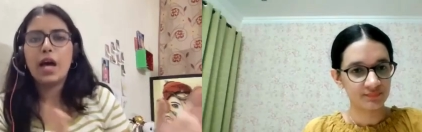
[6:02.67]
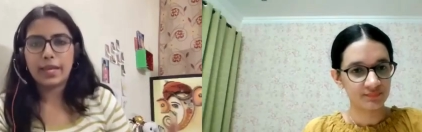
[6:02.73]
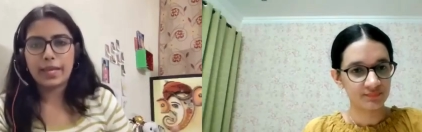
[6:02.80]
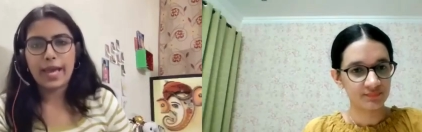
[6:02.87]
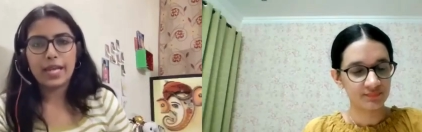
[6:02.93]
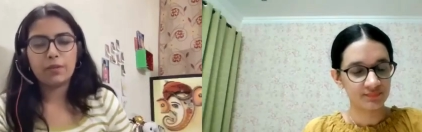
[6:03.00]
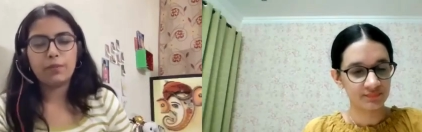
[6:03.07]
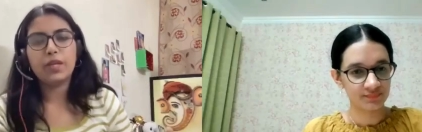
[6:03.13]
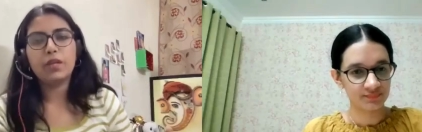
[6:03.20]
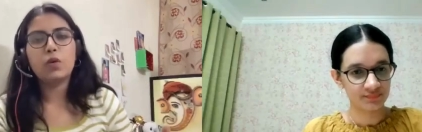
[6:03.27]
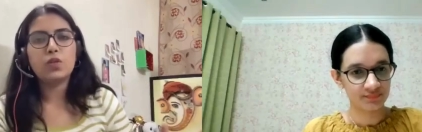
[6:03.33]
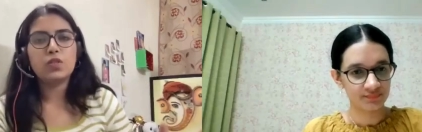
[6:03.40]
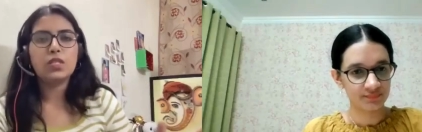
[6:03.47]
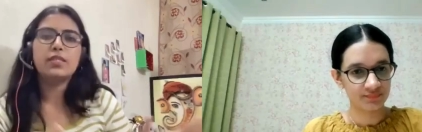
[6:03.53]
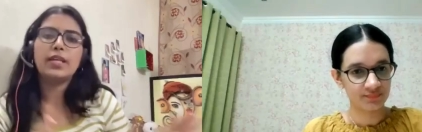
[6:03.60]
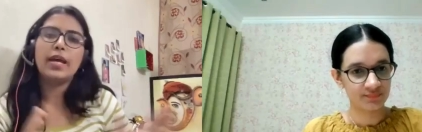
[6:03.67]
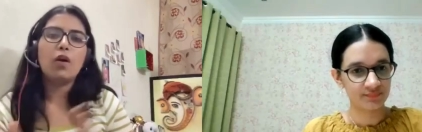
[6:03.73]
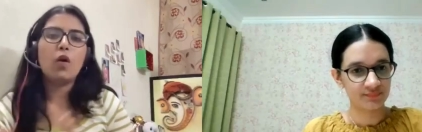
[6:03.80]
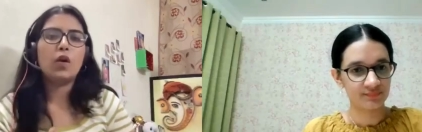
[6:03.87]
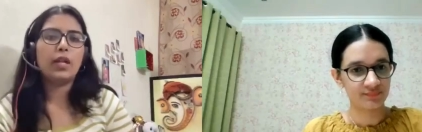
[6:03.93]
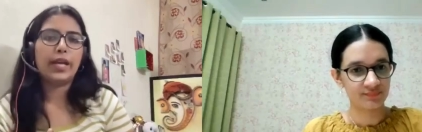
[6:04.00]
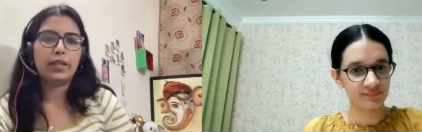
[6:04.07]
Speaker 1: academic courses and
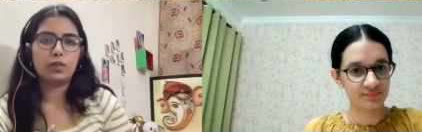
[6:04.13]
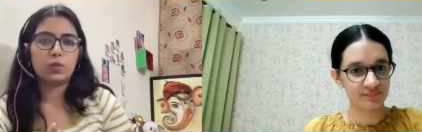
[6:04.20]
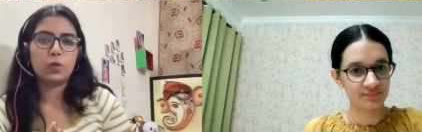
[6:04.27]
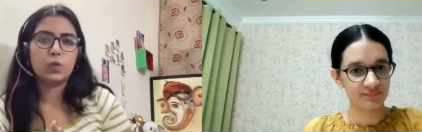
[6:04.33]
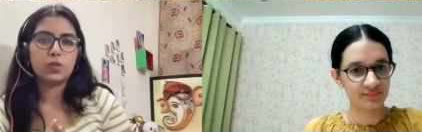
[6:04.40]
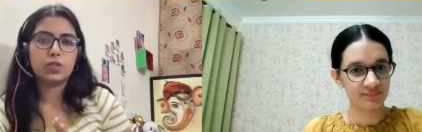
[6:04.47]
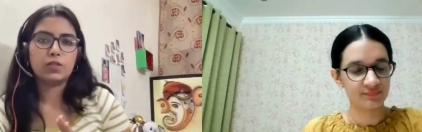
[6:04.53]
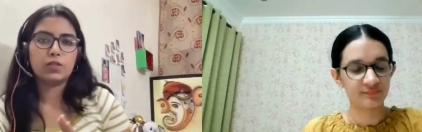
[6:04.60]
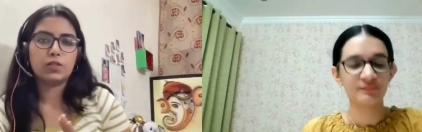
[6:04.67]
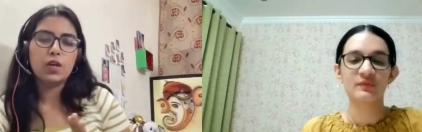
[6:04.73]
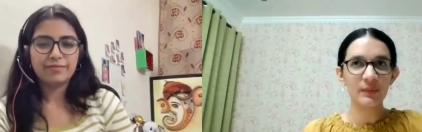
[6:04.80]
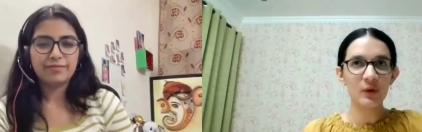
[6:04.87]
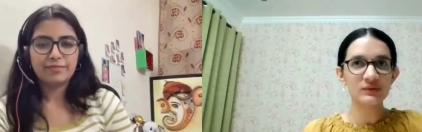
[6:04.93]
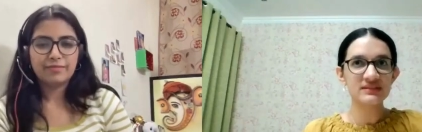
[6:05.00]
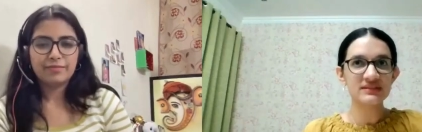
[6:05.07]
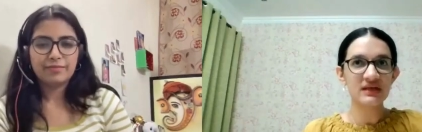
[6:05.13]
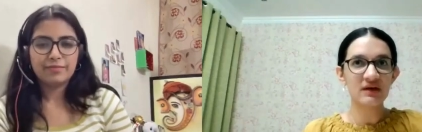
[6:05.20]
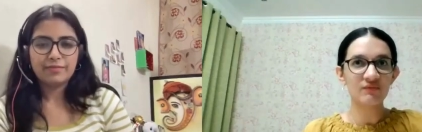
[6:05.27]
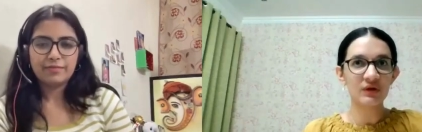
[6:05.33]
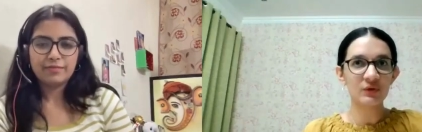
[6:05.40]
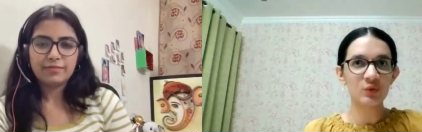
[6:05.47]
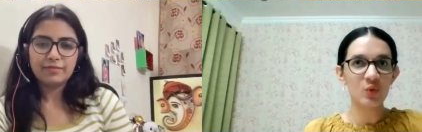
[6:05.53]
online courses. What
Speaker 2: about
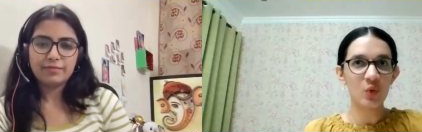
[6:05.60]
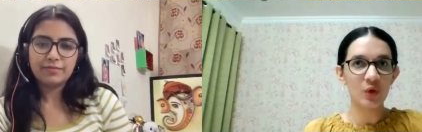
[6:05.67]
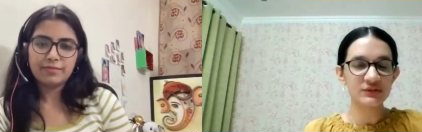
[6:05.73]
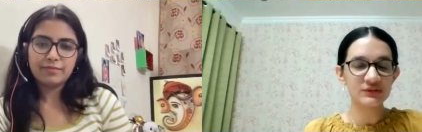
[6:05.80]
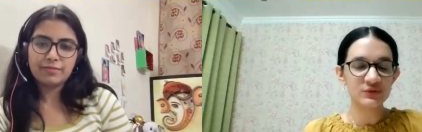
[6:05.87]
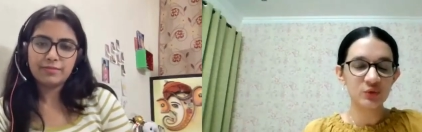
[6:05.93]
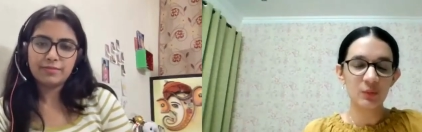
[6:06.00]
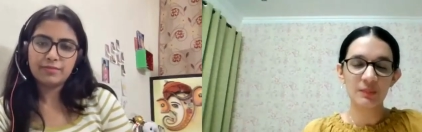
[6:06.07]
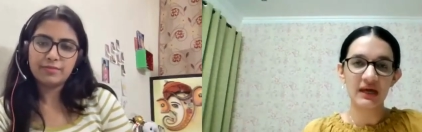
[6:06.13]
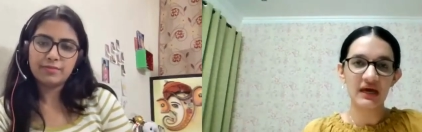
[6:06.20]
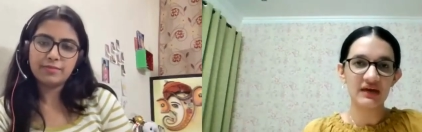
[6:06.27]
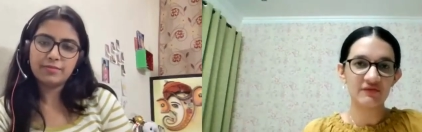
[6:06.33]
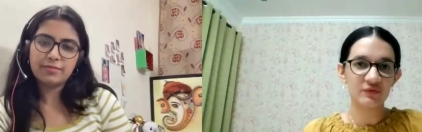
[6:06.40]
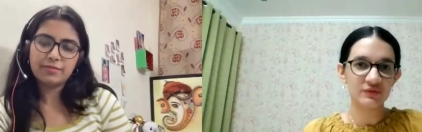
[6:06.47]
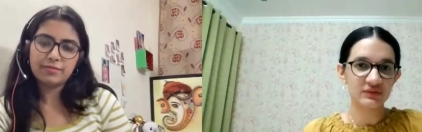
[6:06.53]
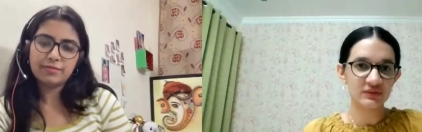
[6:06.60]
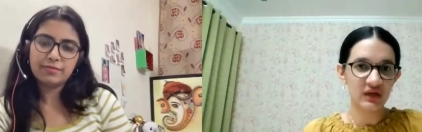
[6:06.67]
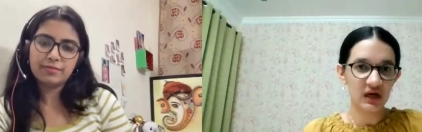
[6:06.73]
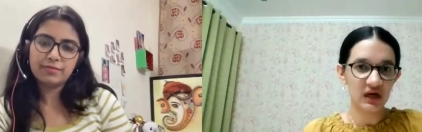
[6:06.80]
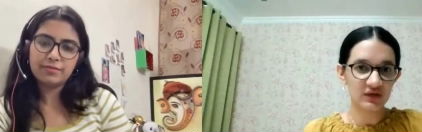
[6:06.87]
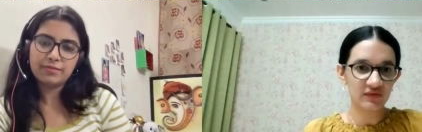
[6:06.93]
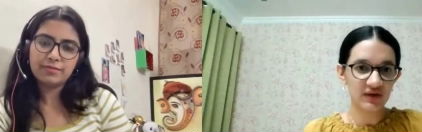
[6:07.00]
someone who wants to apply for the
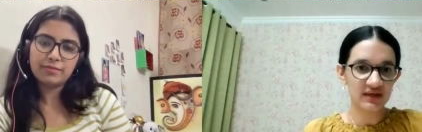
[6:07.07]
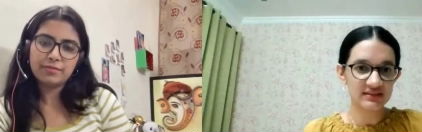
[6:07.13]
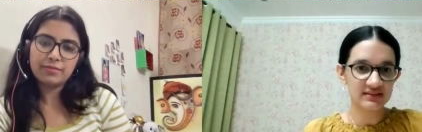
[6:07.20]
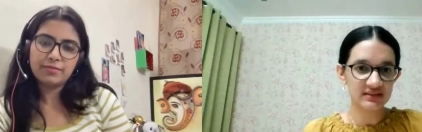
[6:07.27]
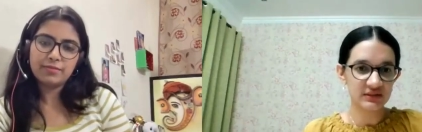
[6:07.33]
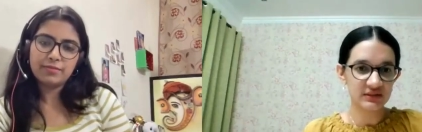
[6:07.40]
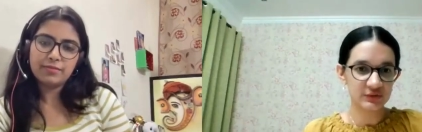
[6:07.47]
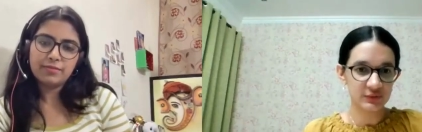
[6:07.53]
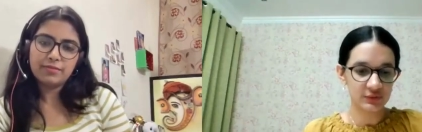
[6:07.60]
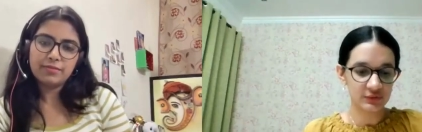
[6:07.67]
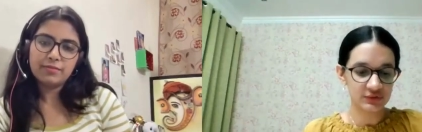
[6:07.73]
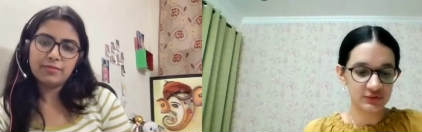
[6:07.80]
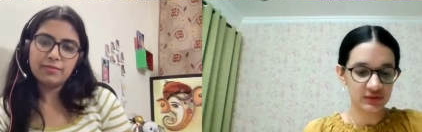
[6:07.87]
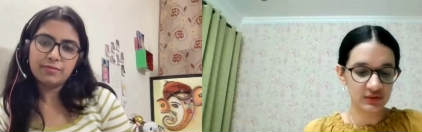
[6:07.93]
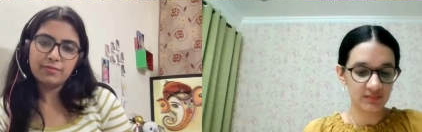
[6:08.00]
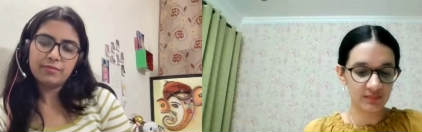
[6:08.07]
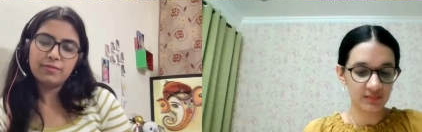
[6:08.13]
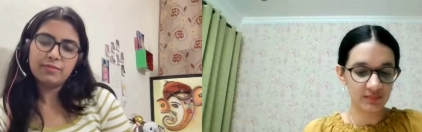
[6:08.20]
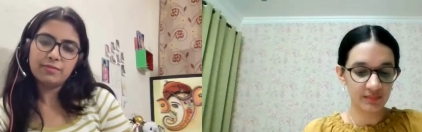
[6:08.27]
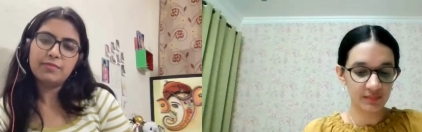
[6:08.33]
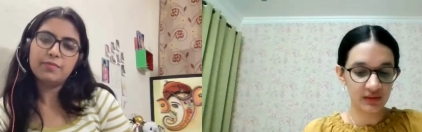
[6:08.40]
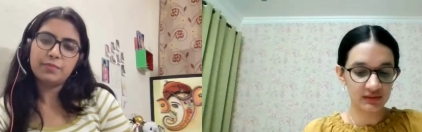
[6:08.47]
DAAD-WISE internship?
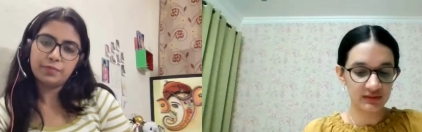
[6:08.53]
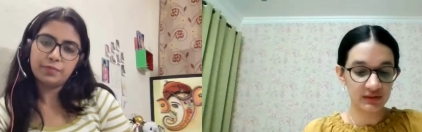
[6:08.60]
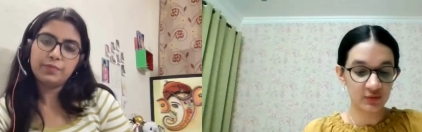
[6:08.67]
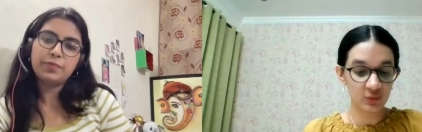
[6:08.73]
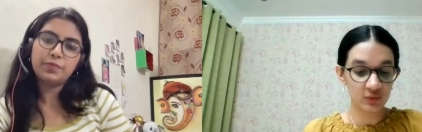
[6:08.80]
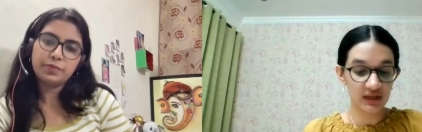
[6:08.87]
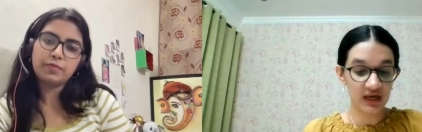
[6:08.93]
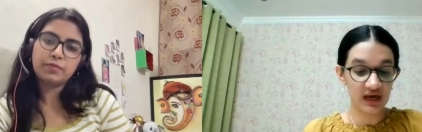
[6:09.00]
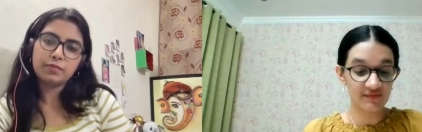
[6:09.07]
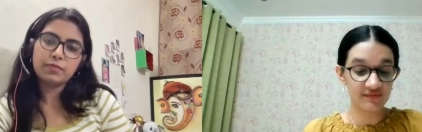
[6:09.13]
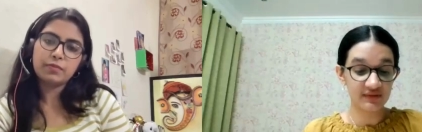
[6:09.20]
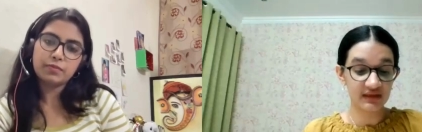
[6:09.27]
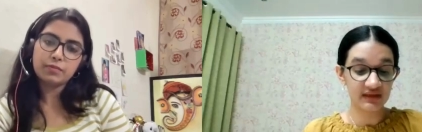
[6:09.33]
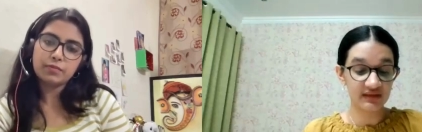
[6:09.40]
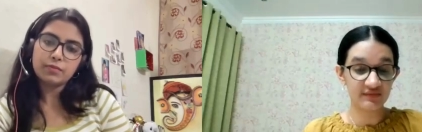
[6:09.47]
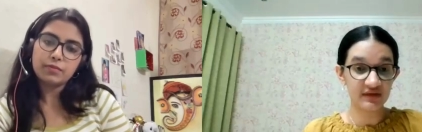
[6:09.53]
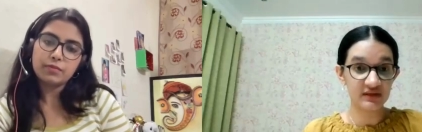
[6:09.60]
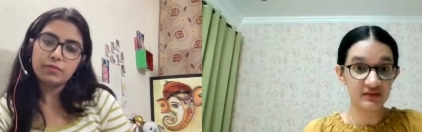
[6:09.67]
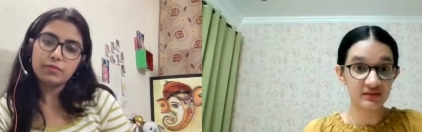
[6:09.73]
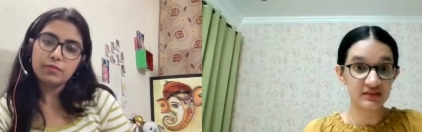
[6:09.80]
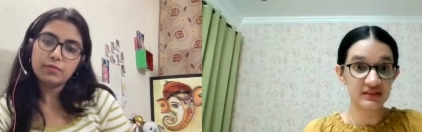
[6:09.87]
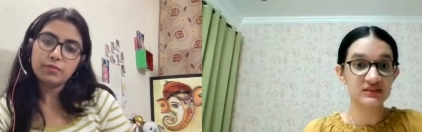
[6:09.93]
but they don't have
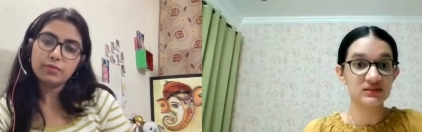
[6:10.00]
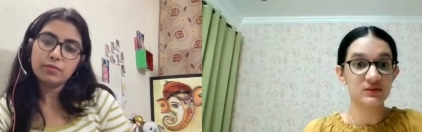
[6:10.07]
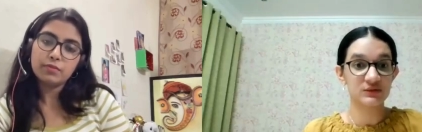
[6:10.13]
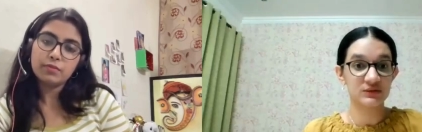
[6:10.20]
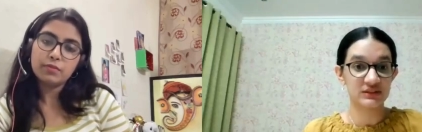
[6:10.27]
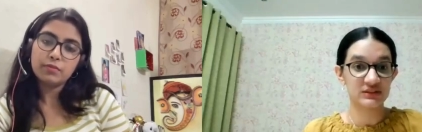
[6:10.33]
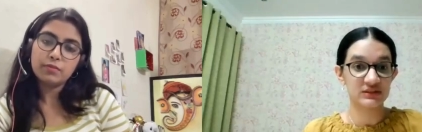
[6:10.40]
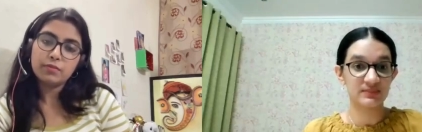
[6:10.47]
relevant research